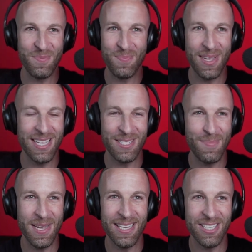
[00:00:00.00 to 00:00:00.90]
has
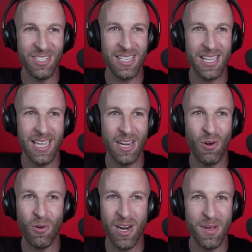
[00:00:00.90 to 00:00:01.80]
been just
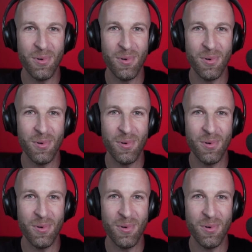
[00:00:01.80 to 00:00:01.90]
incredible.